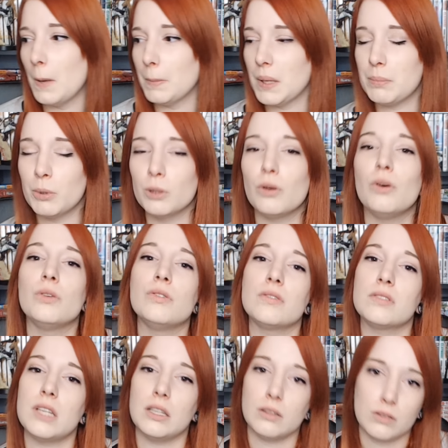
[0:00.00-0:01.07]
people
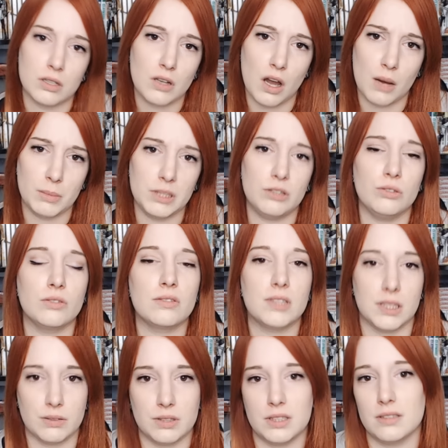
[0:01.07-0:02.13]
don't take Noragami too
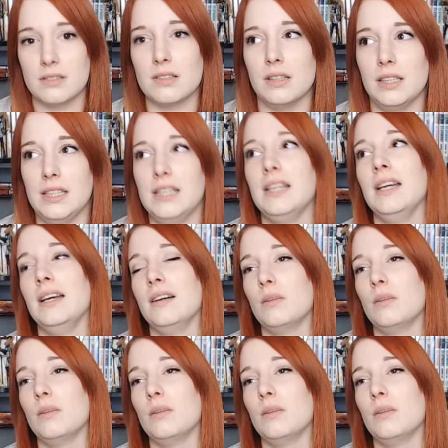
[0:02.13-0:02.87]
seriously,